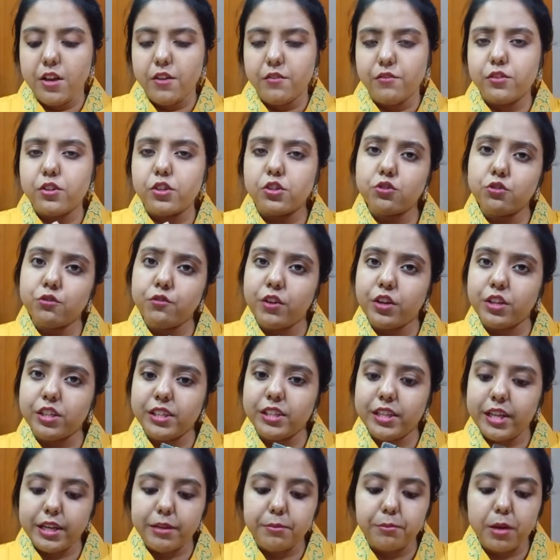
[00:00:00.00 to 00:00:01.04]
For
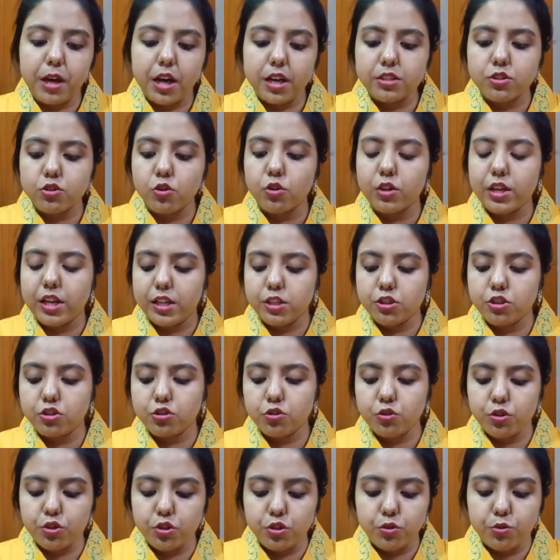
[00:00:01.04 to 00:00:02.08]
$249, okay, I'll
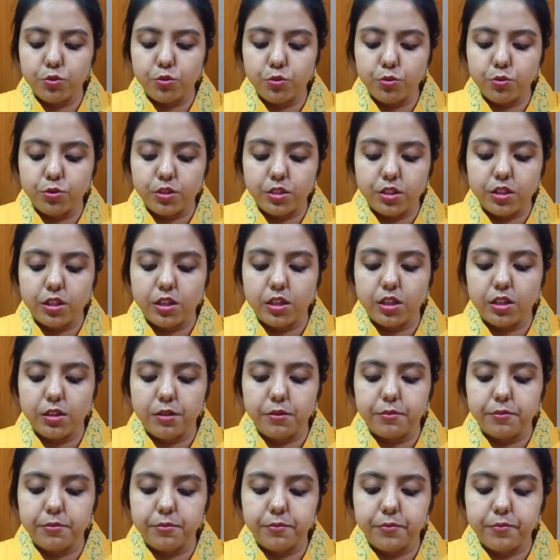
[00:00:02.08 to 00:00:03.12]
show you
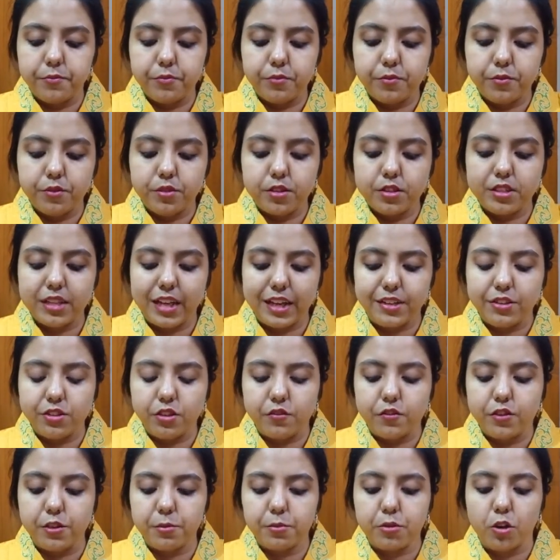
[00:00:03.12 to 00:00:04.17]
the size
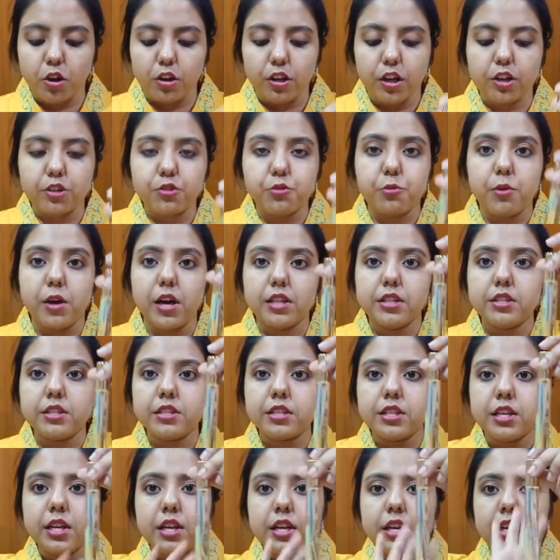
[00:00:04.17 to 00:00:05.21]
of the product
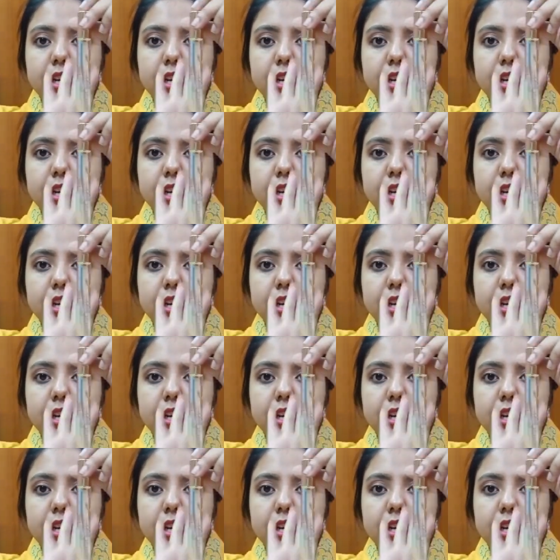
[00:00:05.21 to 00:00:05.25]
once.